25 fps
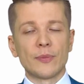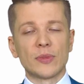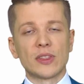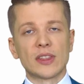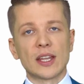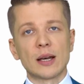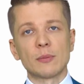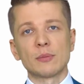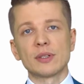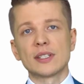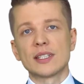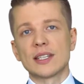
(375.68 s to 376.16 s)

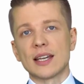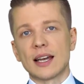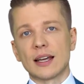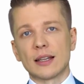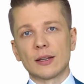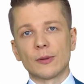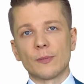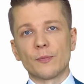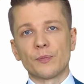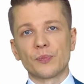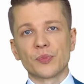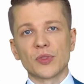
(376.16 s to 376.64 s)
Number
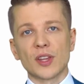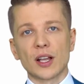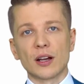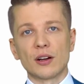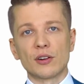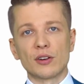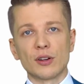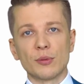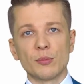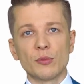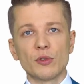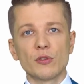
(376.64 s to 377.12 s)
10.
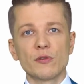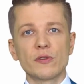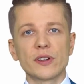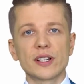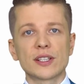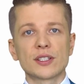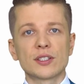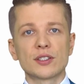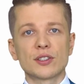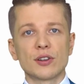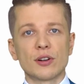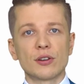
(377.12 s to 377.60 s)
Remove
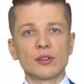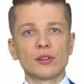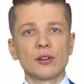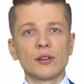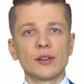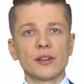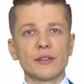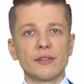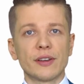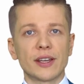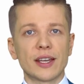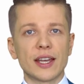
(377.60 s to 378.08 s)
external
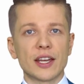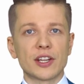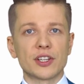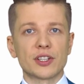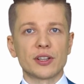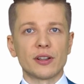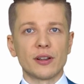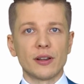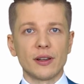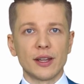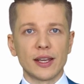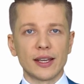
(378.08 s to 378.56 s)

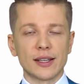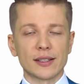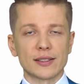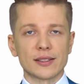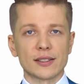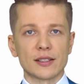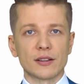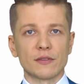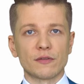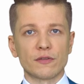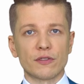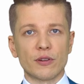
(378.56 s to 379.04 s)
navigation
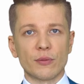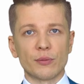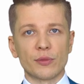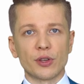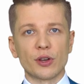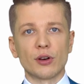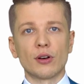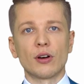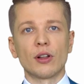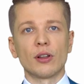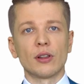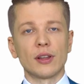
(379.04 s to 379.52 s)
links from
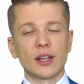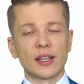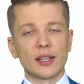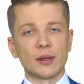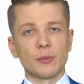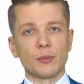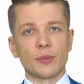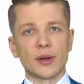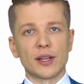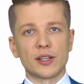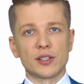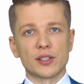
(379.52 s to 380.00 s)
your
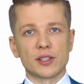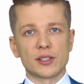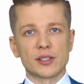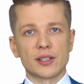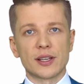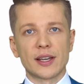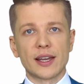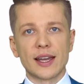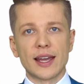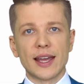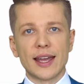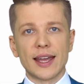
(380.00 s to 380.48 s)
landing
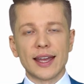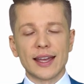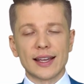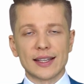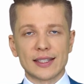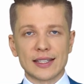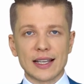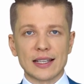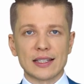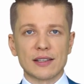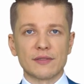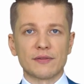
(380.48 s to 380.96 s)
pages.
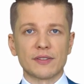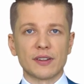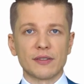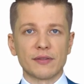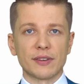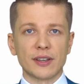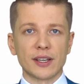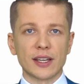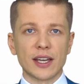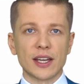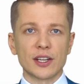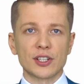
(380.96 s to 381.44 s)
Excessive
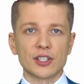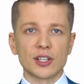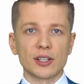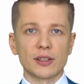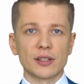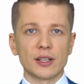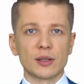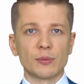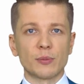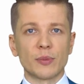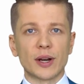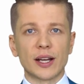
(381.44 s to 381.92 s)
navigation
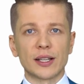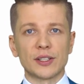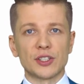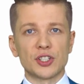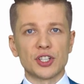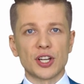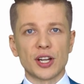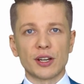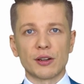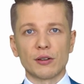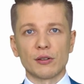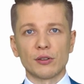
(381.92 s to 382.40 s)
that might
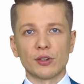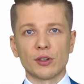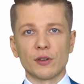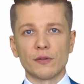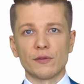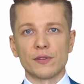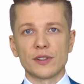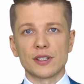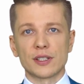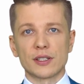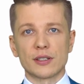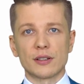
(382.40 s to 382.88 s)
channel your
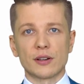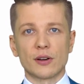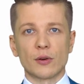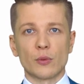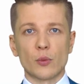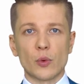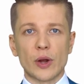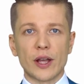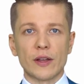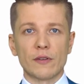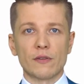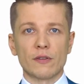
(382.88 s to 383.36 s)
visitor
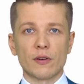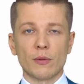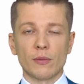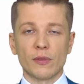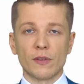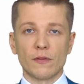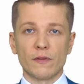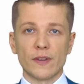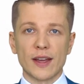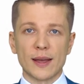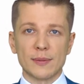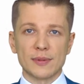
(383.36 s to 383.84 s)
away from
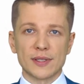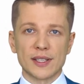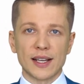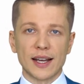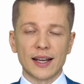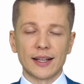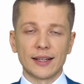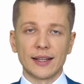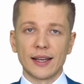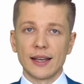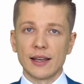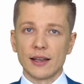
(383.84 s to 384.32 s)
the
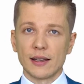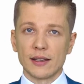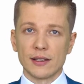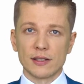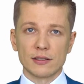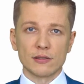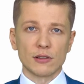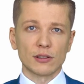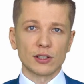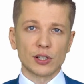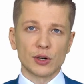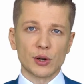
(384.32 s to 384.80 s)
website
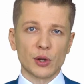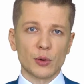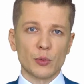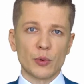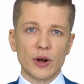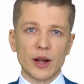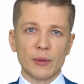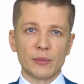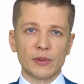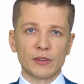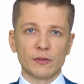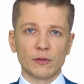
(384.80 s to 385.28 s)
is not a
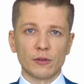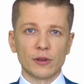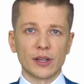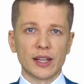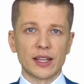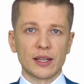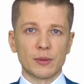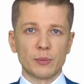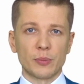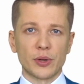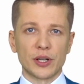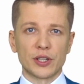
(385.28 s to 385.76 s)
requirement for
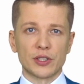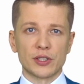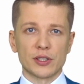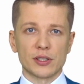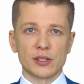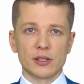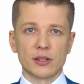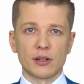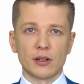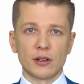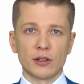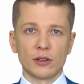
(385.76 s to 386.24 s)
landing
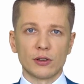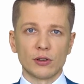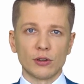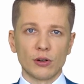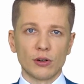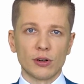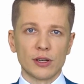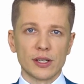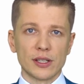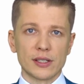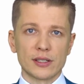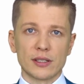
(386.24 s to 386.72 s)
pages,
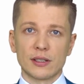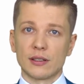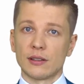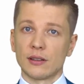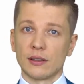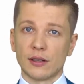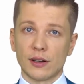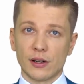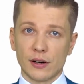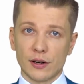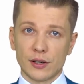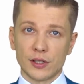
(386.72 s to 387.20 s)
nor is it
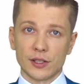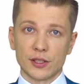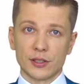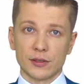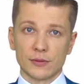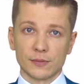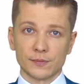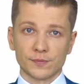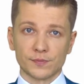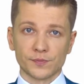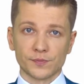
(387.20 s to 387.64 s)
encouraged.